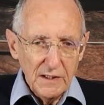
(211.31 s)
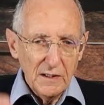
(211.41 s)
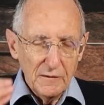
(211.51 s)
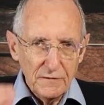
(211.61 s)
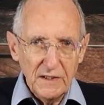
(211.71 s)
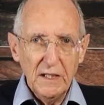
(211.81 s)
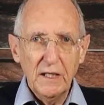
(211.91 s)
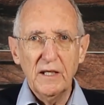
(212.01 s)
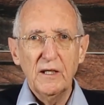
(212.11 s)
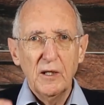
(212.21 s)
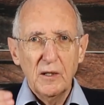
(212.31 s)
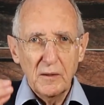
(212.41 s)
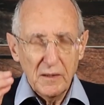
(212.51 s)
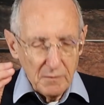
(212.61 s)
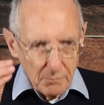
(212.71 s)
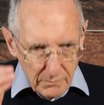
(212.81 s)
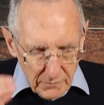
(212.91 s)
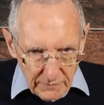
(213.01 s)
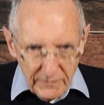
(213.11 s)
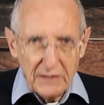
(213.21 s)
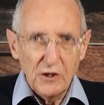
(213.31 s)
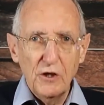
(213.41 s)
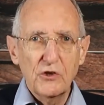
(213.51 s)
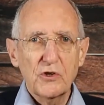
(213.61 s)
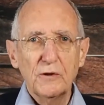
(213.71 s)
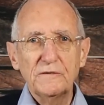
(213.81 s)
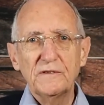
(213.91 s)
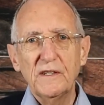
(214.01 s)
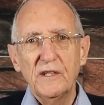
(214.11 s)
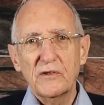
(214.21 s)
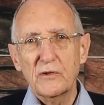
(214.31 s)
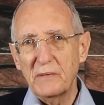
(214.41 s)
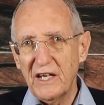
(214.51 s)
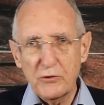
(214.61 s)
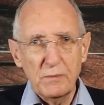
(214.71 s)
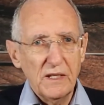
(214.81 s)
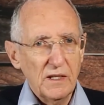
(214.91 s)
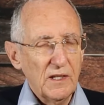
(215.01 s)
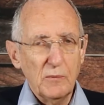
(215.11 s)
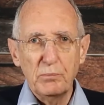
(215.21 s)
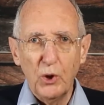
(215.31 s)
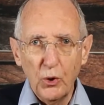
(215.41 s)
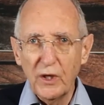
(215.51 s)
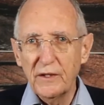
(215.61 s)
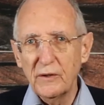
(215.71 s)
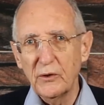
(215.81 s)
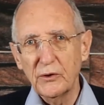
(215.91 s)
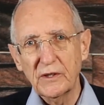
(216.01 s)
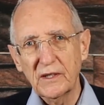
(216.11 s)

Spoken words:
In phase 2, we need omega-3 fatty acids, vitamin D,